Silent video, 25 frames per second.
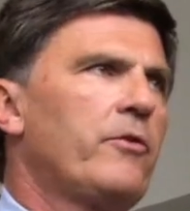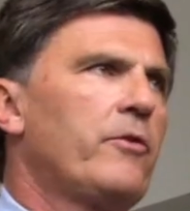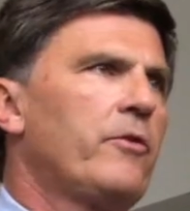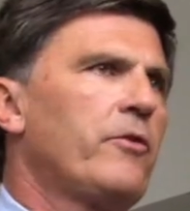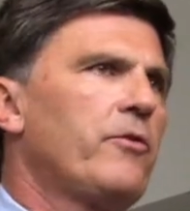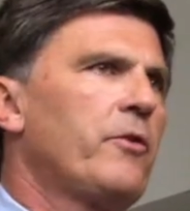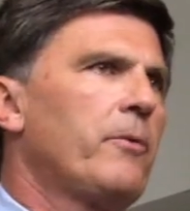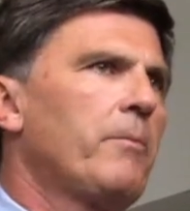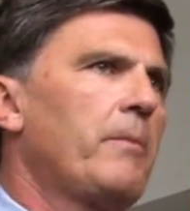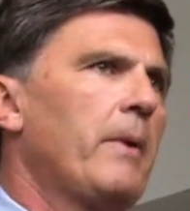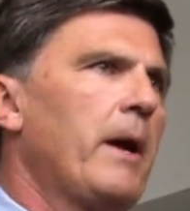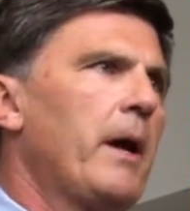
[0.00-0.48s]
This
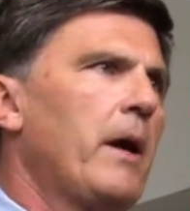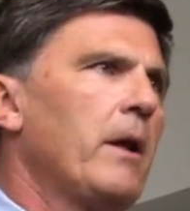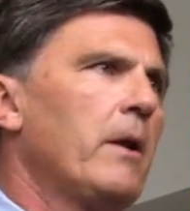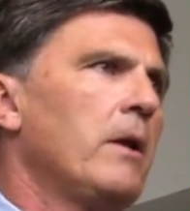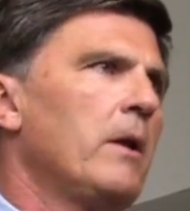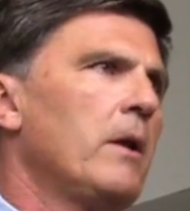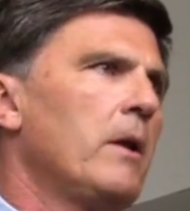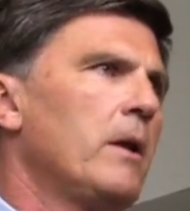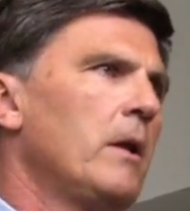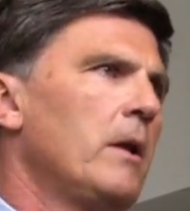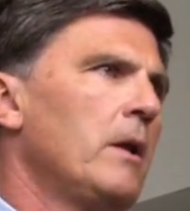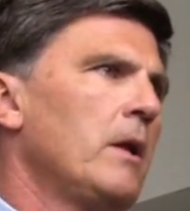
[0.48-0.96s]
is
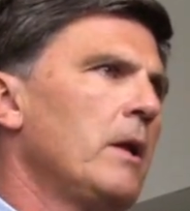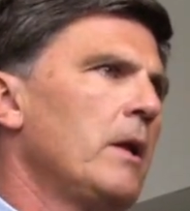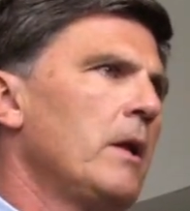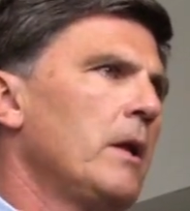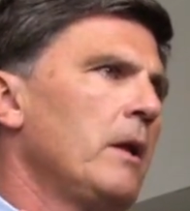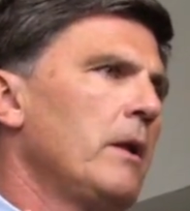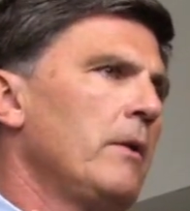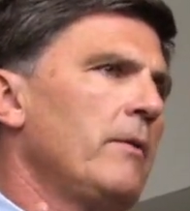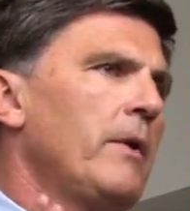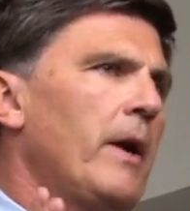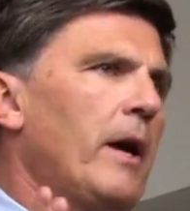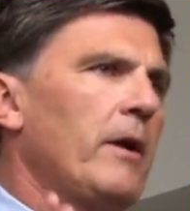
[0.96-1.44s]
about
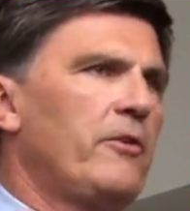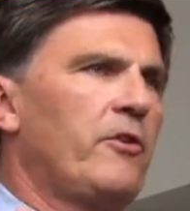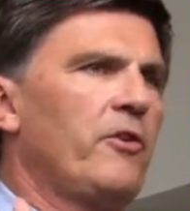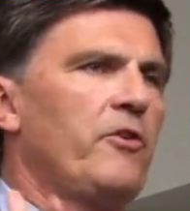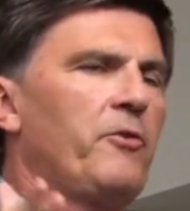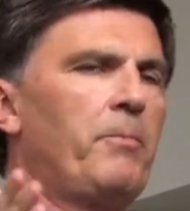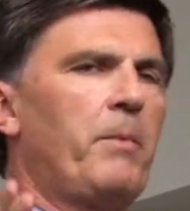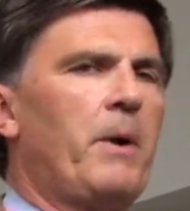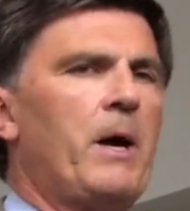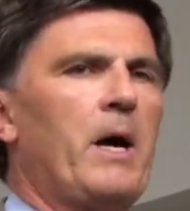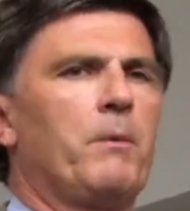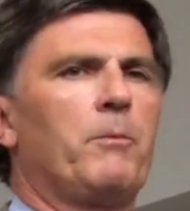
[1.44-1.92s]
not
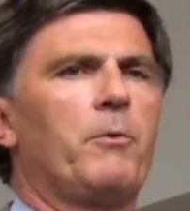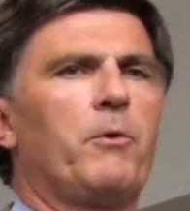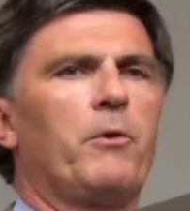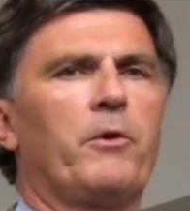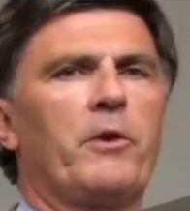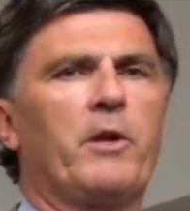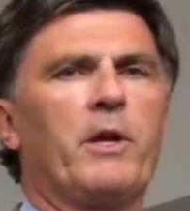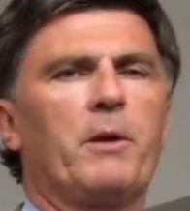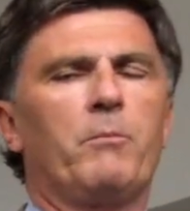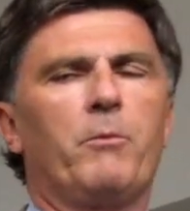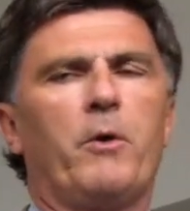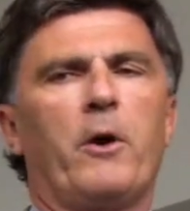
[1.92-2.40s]
just Bob
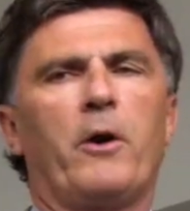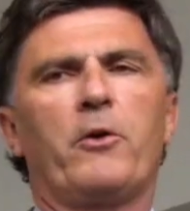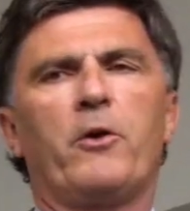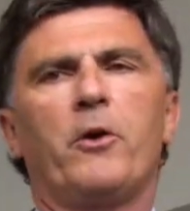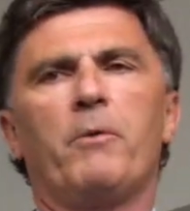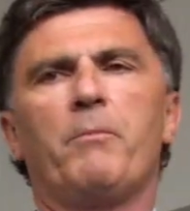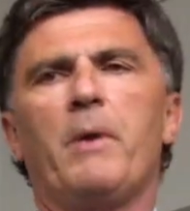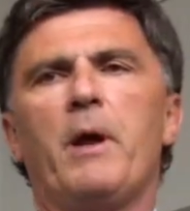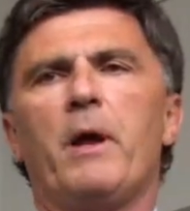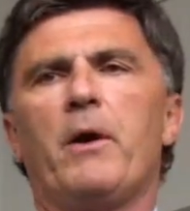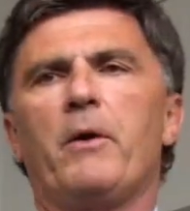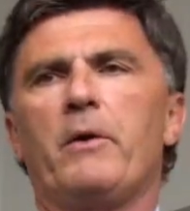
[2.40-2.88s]
Ehrlich and
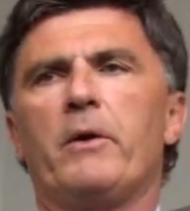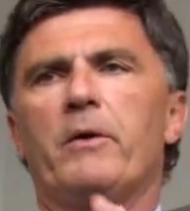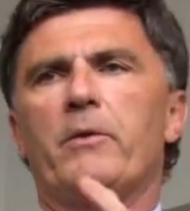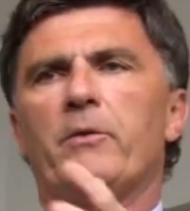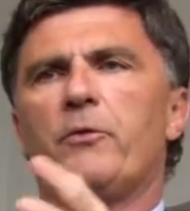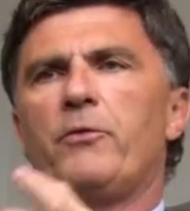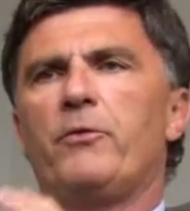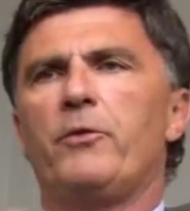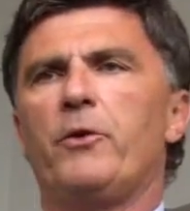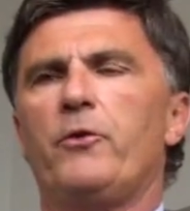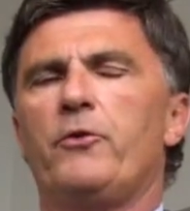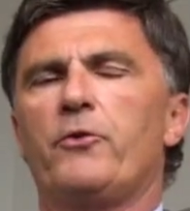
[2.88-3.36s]
Martin O'Malley in
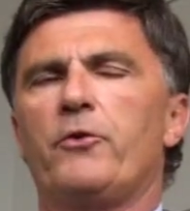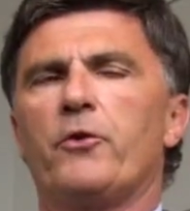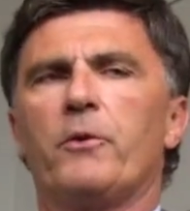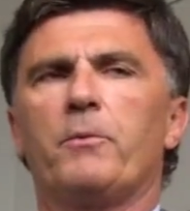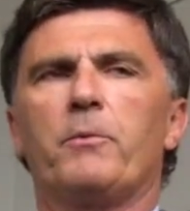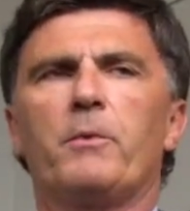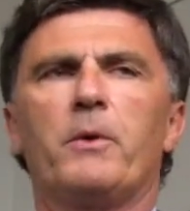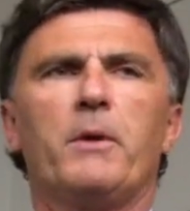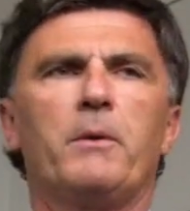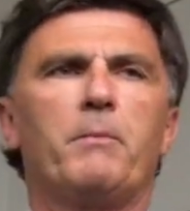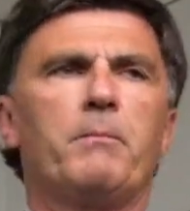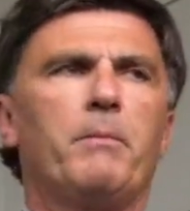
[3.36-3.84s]
the
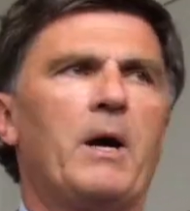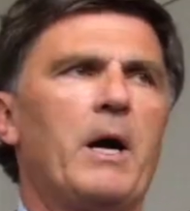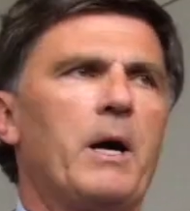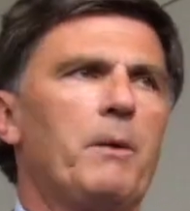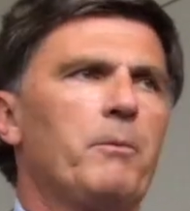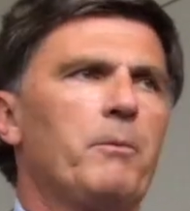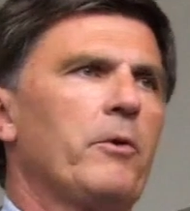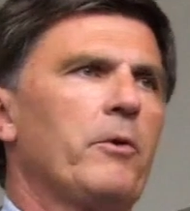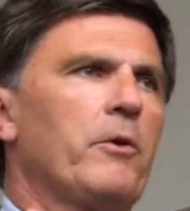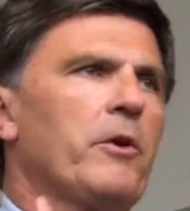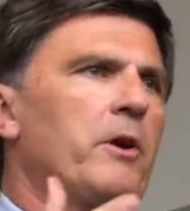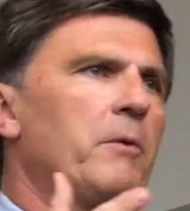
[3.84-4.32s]
future, but
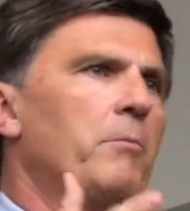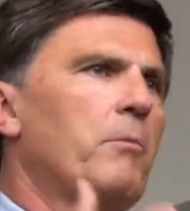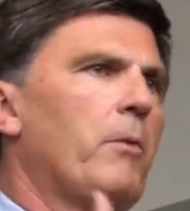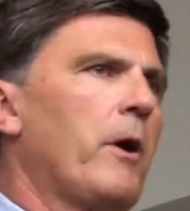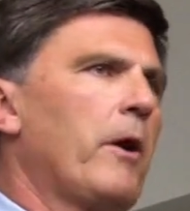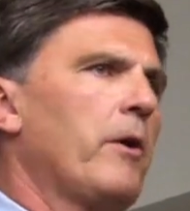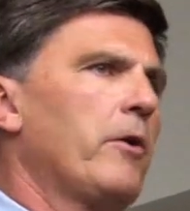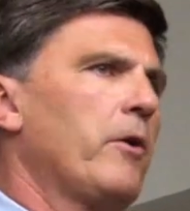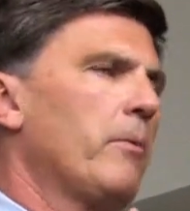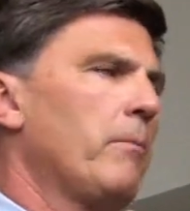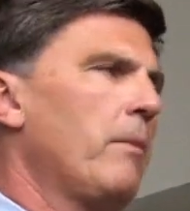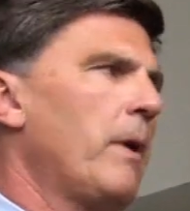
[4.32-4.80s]
Ehrlich and
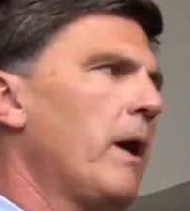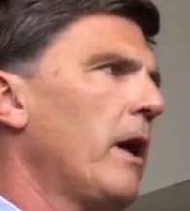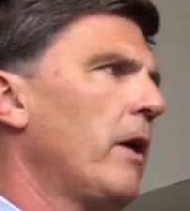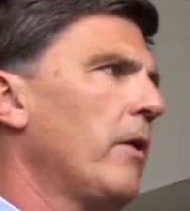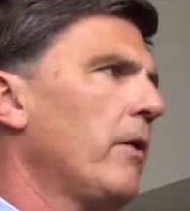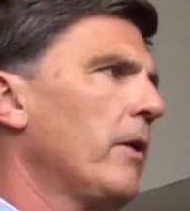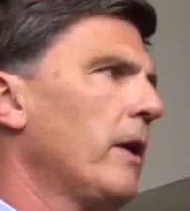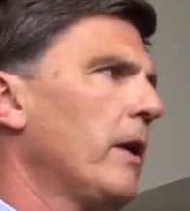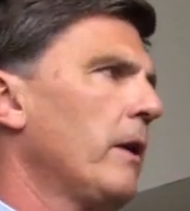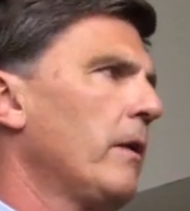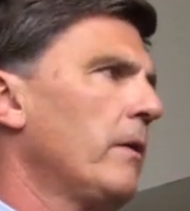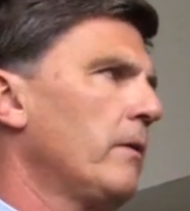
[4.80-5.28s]
Martin
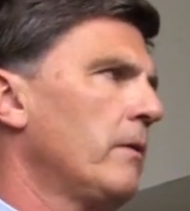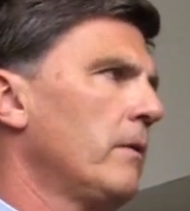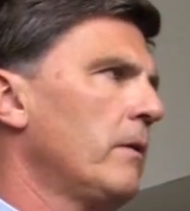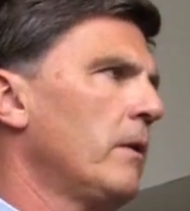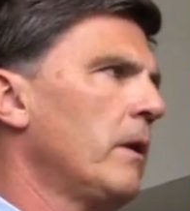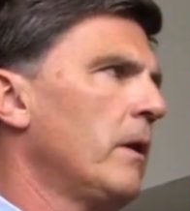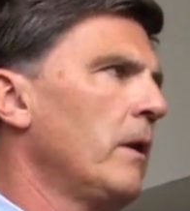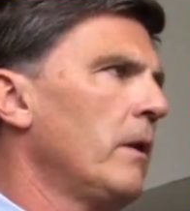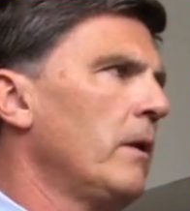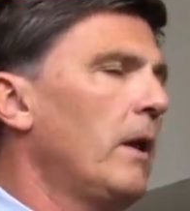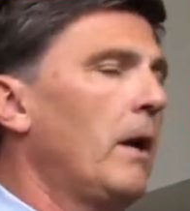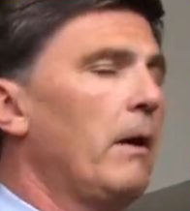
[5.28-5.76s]
O'Malley,
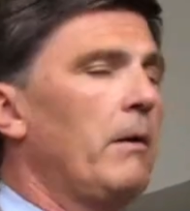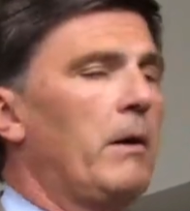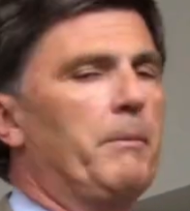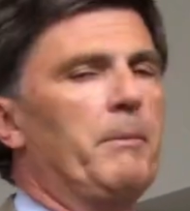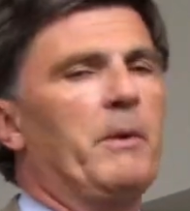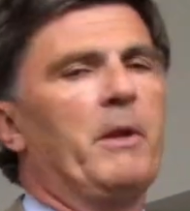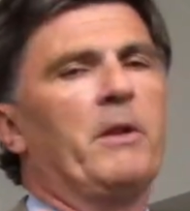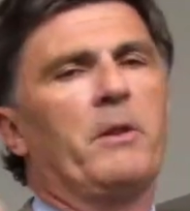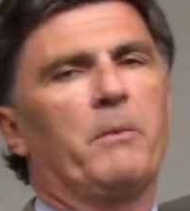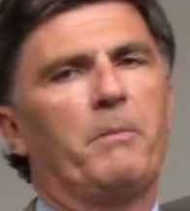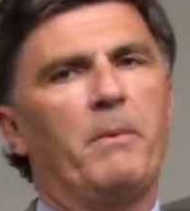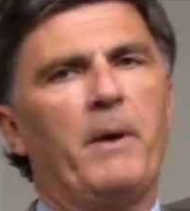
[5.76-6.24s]
I
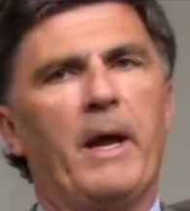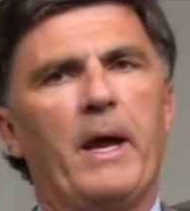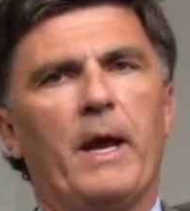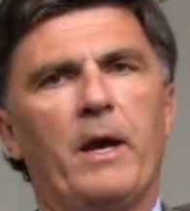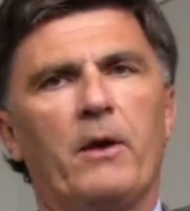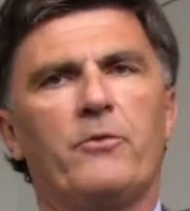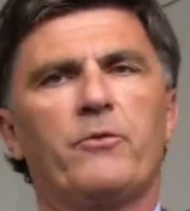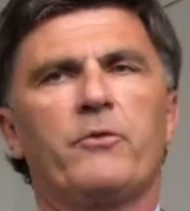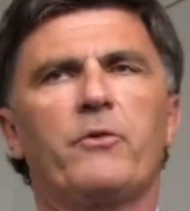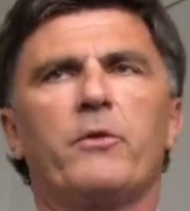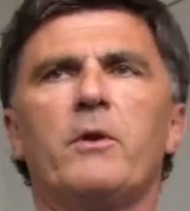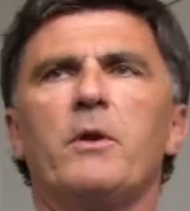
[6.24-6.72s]
mean in the
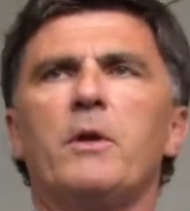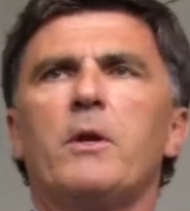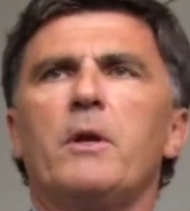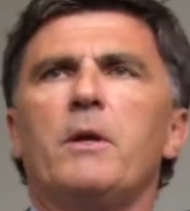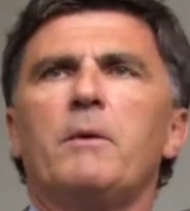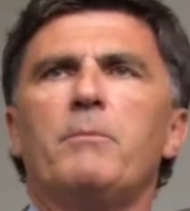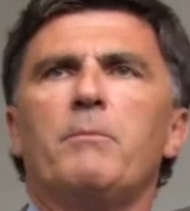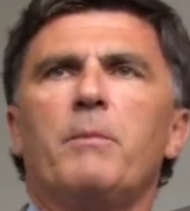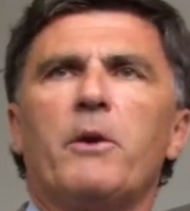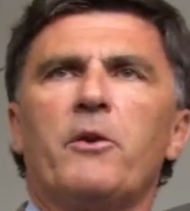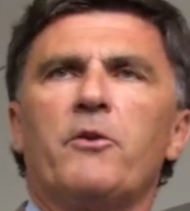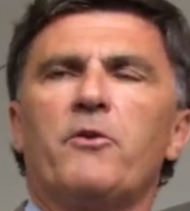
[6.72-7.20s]
past,
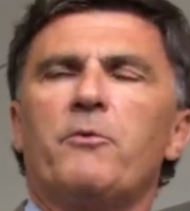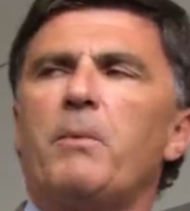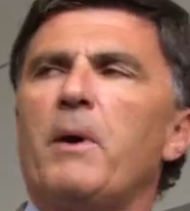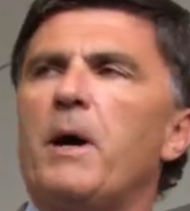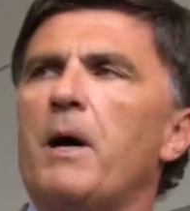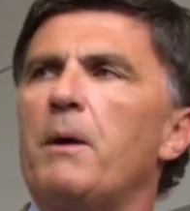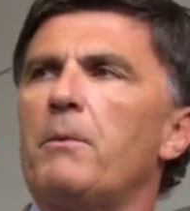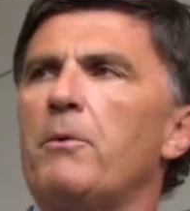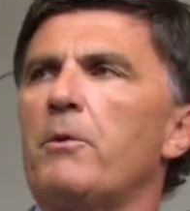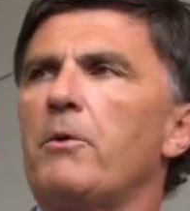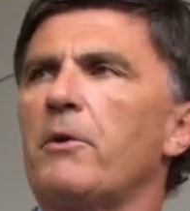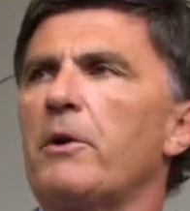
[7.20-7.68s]
but it's
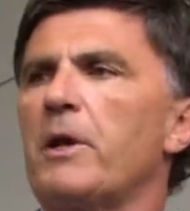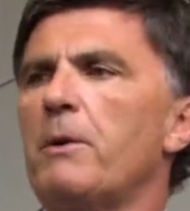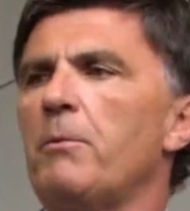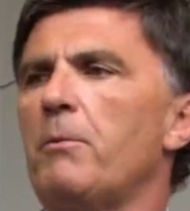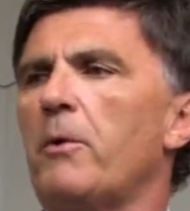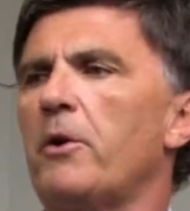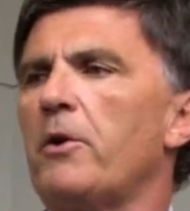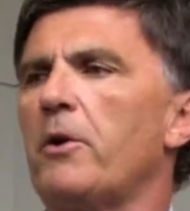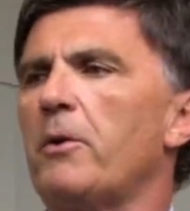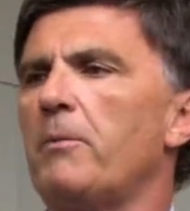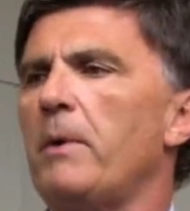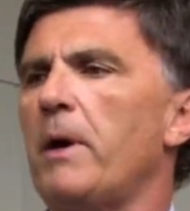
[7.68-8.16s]
Bob Ehrlich
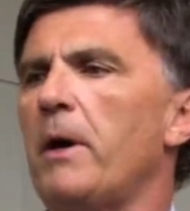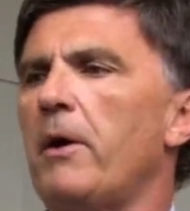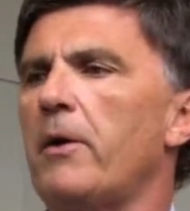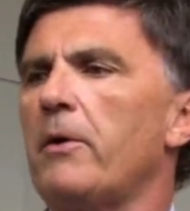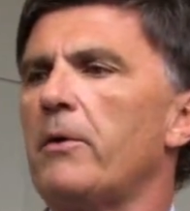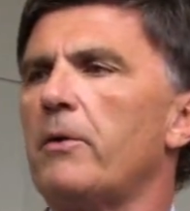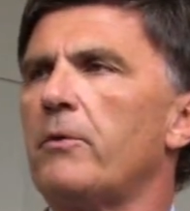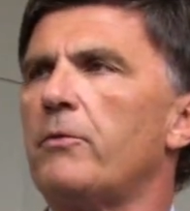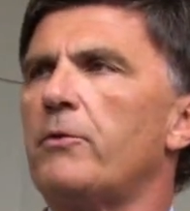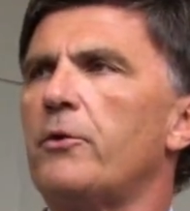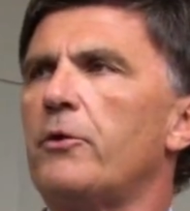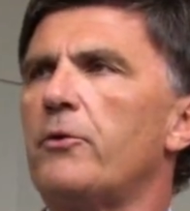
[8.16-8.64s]
and Martin
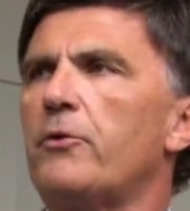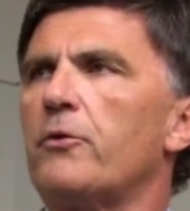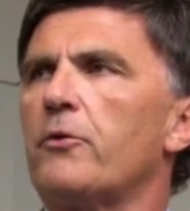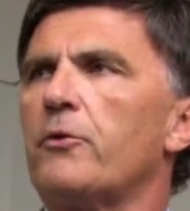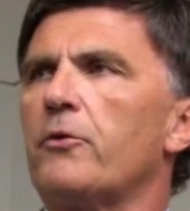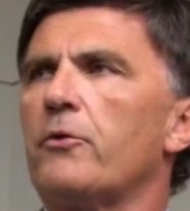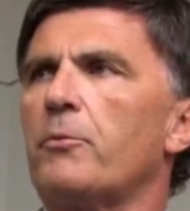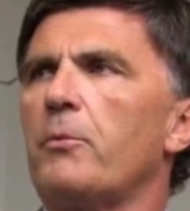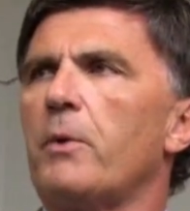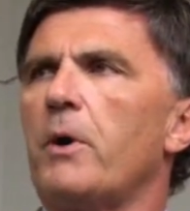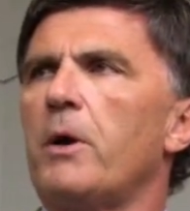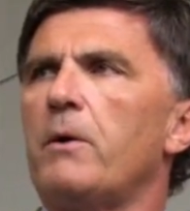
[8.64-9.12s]
O'Malley in the
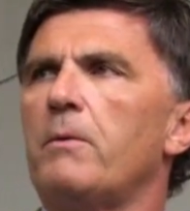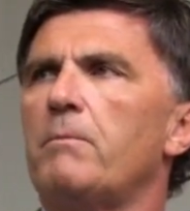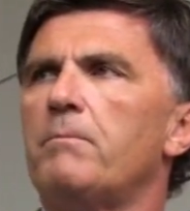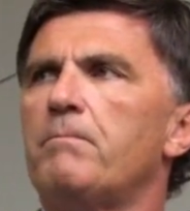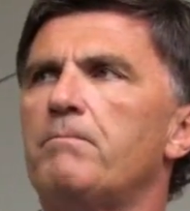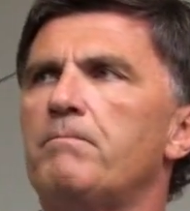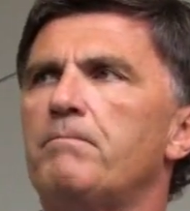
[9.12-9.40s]
future as well.